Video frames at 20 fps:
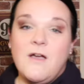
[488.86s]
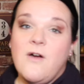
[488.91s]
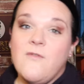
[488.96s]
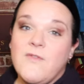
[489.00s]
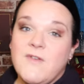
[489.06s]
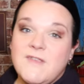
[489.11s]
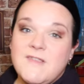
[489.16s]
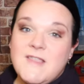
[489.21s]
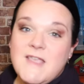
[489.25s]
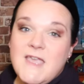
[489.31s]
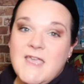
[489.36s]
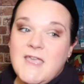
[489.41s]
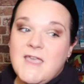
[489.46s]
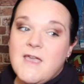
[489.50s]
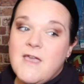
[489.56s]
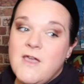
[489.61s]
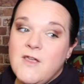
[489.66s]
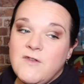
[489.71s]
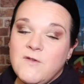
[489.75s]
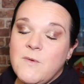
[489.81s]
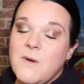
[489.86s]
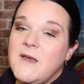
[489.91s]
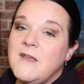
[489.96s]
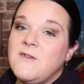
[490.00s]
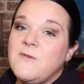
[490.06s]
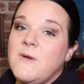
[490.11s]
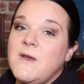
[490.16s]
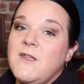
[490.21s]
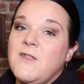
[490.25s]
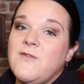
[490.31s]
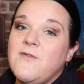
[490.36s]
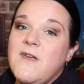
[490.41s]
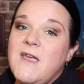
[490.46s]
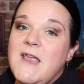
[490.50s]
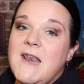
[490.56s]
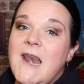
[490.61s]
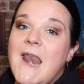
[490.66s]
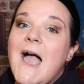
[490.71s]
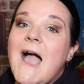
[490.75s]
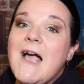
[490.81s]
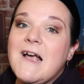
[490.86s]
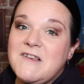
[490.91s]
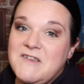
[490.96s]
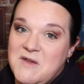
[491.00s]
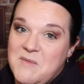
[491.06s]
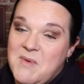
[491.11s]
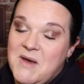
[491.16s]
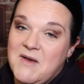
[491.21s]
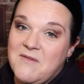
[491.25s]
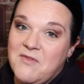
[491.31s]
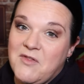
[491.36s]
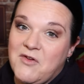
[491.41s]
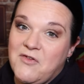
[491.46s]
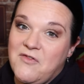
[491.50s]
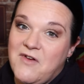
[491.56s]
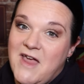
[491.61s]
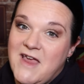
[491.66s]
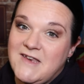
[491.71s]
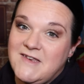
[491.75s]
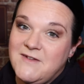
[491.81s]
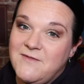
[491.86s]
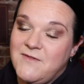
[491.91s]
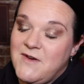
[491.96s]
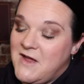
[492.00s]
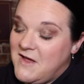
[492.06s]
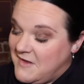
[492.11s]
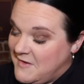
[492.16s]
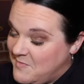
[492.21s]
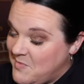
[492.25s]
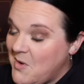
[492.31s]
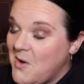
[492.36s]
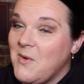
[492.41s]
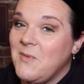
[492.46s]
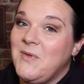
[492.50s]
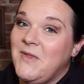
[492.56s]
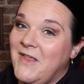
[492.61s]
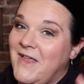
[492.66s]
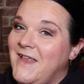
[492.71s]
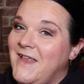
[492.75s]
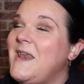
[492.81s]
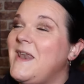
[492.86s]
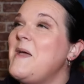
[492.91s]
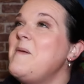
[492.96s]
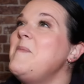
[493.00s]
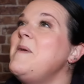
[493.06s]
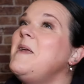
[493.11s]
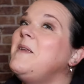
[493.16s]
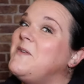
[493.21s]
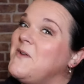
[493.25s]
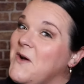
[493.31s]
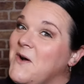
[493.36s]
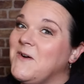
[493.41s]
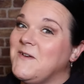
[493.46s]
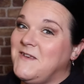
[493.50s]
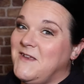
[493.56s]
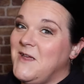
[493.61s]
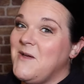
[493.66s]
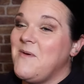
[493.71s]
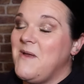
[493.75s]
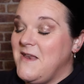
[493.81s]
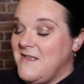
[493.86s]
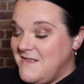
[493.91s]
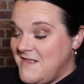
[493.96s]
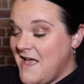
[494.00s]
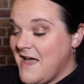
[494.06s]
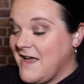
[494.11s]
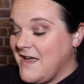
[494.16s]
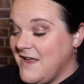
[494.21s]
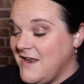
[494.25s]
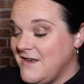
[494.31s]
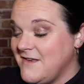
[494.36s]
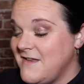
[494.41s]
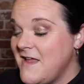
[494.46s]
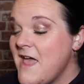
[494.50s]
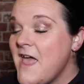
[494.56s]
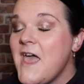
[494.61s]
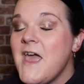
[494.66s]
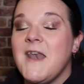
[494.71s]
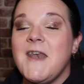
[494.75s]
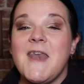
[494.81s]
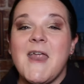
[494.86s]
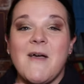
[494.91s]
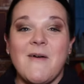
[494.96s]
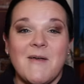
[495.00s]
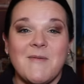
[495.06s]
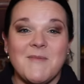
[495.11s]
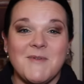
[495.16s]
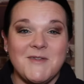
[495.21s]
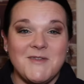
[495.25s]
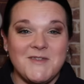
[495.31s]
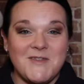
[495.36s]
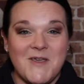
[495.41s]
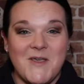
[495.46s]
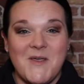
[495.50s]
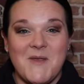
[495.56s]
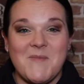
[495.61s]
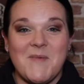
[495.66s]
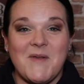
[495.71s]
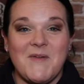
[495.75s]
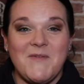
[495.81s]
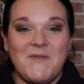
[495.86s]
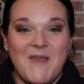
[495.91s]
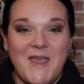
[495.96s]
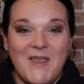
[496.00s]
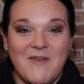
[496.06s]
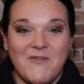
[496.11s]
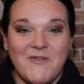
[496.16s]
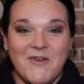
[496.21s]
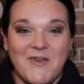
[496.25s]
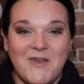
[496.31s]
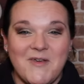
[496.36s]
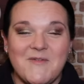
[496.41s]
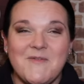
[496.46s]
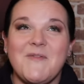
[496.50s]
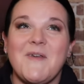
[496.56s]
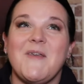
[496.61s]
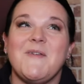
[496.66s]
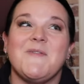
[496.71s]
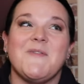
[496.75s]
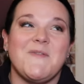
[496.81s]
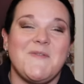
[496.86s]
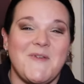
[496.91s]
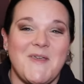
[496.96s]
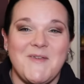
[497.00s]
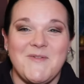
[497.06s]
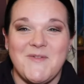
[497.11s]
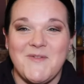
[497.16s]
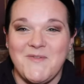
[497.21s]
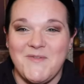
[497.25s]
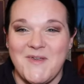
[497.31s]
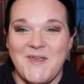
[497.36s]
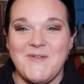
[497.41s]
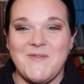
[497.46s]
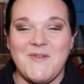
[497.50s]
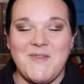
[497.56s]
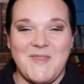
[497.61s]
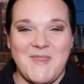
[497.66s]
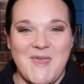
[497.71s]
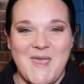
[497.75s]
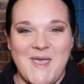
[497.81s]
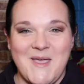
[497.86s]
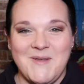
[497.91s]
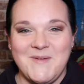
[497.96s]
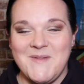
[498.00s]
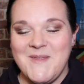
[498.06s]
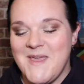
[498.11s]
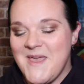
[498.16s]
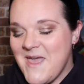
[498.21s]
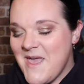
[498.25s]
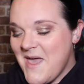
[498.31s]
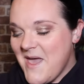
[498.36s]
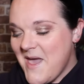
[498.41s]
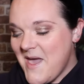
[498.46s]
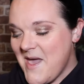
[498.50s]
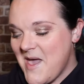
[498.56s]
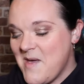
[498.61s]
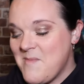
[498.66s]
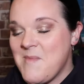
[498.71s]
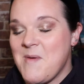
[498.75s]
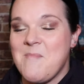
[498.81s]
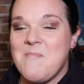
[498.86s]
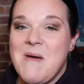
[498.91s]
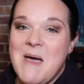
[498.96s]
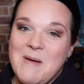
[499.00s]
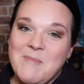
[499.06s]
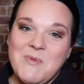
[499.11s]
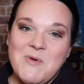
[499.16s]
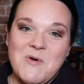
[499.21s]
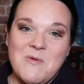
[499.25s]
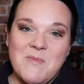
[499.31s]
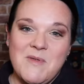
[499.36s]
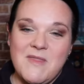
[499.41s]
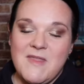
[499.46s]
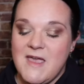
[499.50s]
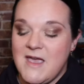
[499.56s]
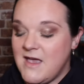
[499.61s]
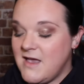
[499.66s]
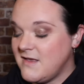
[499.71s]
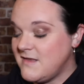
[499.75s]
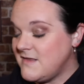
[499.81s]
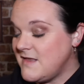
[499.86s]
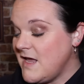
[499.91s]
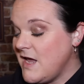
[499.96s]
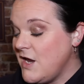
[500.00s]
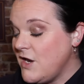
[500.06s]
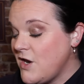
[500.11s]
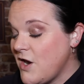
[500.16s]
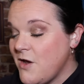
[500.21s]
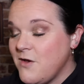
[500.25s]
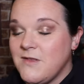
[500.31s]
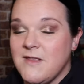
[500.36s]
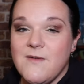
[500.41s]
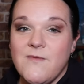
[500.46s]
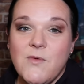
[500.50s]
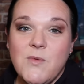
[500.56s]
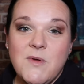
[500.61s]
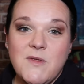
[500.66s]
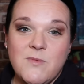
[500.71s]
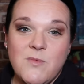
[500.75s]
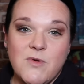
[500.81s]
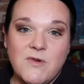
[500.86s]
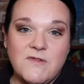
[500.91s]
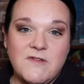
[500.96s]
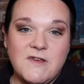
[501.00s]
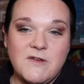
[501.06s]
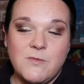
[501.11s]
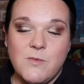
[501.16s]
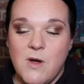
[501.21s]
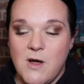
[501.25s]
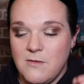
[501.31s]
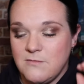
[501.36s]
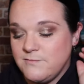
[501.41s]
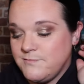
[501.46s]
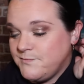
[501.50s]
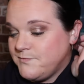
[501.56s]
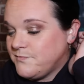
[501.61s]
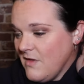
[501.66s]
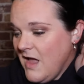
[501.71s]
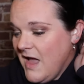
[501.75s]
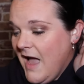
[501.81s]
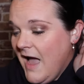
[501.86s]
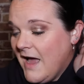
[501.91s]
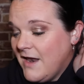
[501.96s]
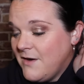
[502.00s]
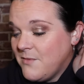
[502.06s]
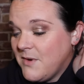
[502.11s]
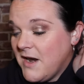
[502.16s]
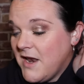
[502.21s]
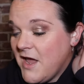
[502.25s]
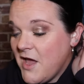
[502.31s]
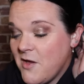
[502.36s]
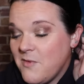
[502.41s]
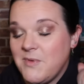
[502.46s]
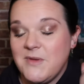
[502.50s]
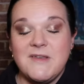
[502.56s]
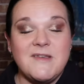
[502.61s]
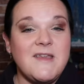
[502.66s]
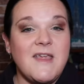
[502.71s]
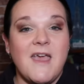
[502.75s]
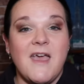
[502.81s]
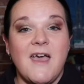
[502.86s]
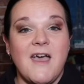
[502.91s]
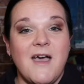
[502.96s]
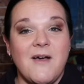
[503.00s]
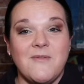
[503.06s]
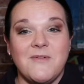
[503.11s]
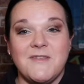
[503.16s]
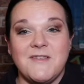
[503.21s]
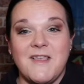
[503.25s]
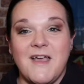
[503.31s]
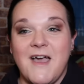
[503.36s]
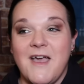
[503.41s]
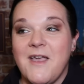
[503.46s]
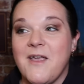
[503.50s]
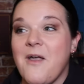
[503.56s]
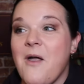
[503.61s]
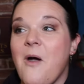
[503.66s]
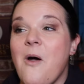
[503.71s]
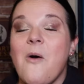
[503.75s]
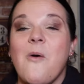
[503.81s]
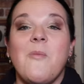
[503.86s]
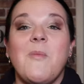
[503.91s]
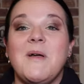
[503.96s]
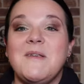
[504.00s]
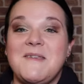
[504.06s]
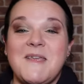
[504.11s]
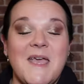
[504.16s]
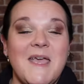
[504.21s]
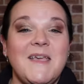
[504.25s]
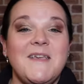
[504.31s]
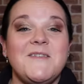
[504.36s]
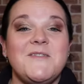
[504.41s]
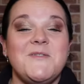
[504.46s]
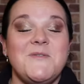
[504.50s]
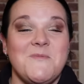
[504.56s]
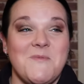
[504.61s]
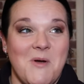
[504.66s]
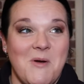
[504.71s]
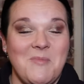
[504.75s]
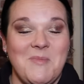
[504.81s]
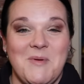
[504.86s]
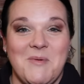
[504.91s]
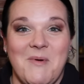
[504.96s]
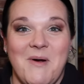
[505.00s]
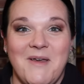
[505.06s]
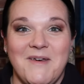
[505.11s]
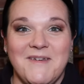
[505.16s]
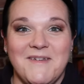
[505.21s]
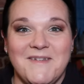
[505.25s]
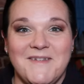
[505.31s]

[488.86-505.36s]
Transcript: obviously 2023 lacked a bit of the creativeness, but let me talk to you in a second. Now I'm going to show you my favourite, favourite, favourite, favourite thing. Um, Matt bought me this. He knows I've always wanted one. And when I opened it, I was like, oh my days, you got me one.